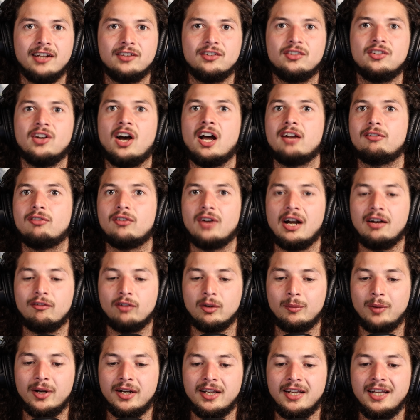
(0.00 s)
It's not for
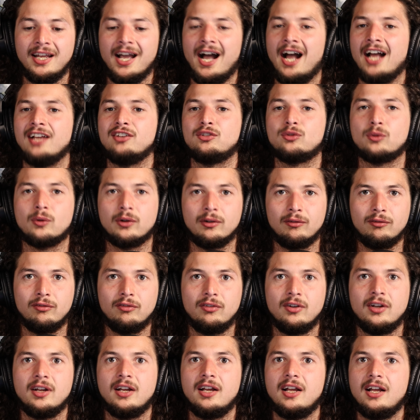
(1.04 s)
everybody.
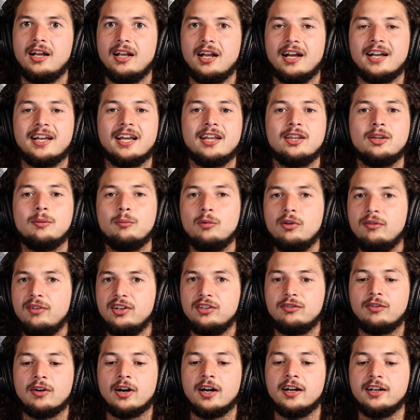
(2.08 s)
Again, the
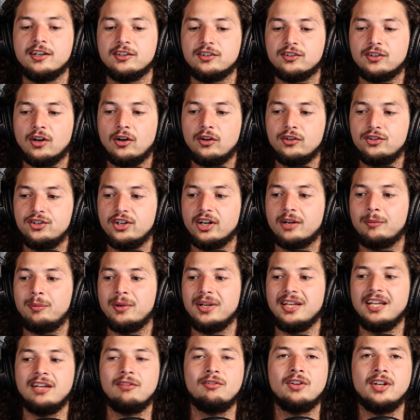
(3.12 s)
movie's very nostalgic,
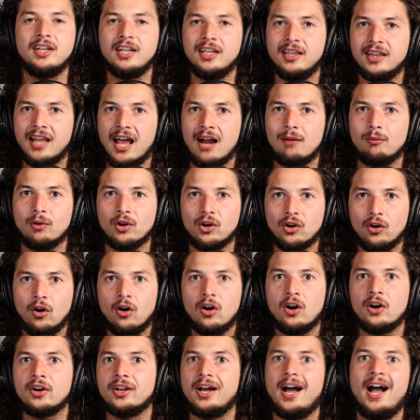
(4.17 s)
but even in that
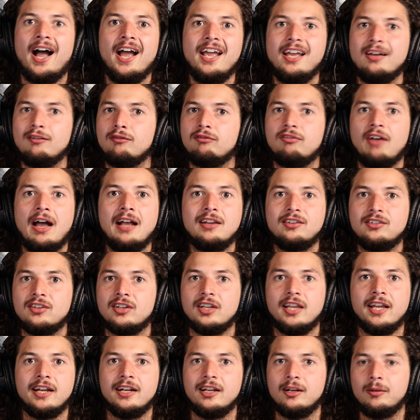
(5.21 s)
regard, I have
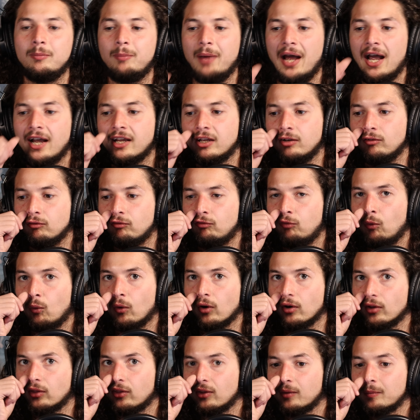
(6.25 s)
vacillated back and
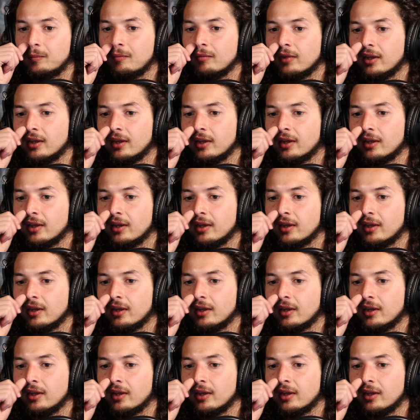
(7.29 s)
forth.